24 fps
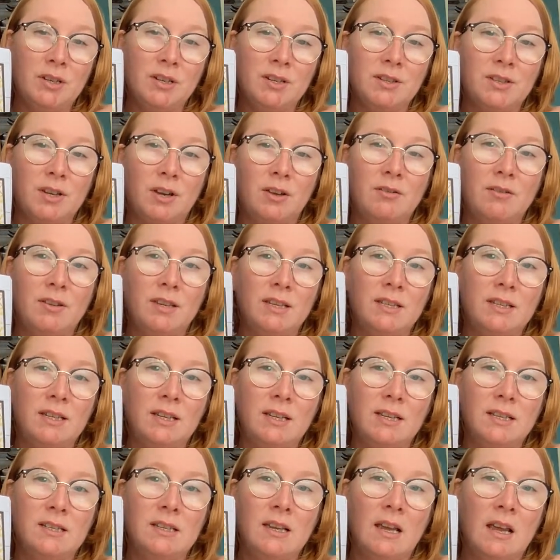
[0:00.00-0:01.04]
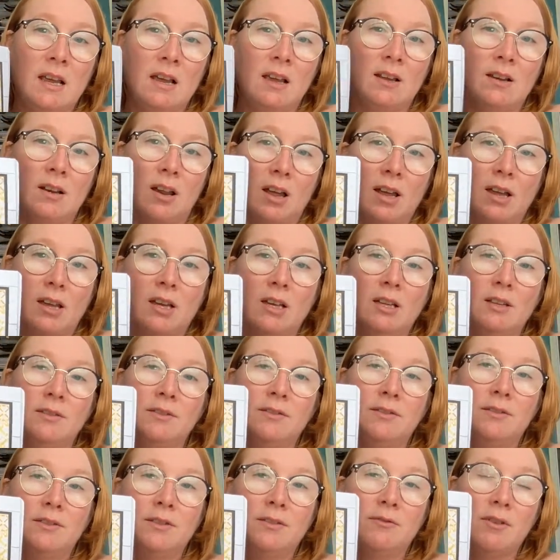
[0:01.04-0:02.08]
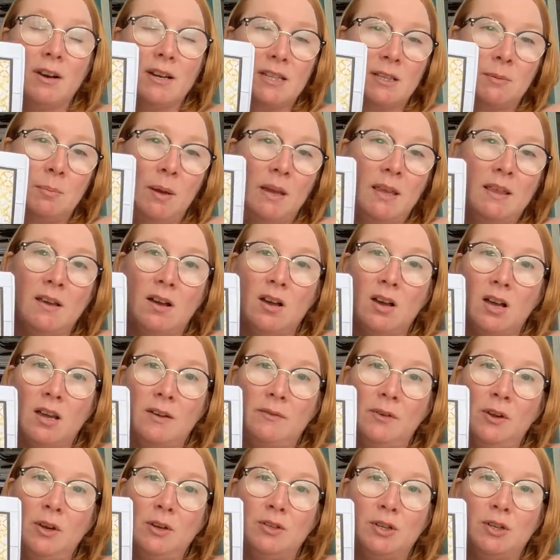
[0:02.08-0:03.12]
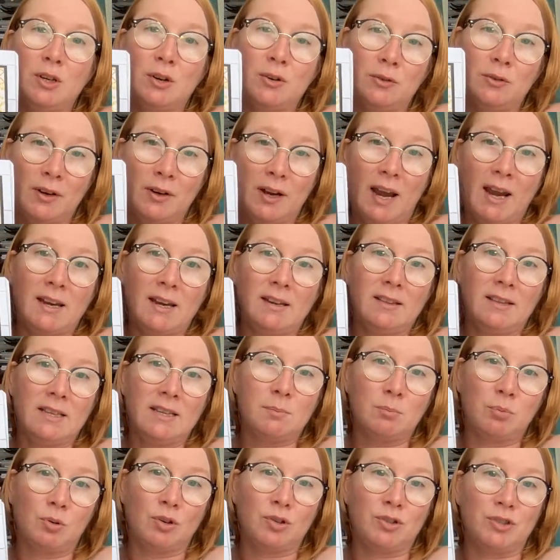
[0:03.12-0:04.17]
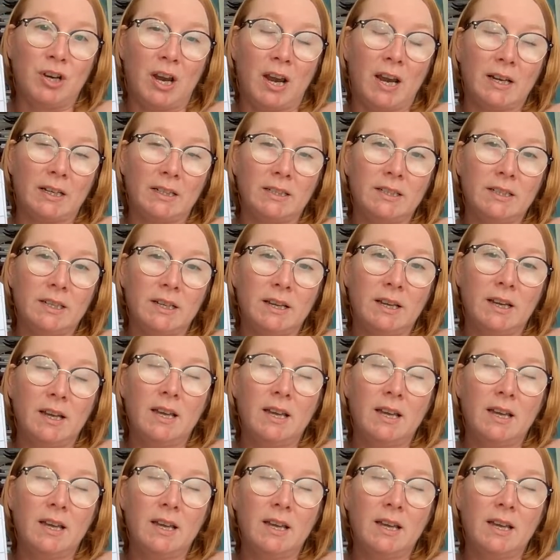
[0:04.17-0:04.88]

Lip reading: So this is like the recipe that I've used to create this project.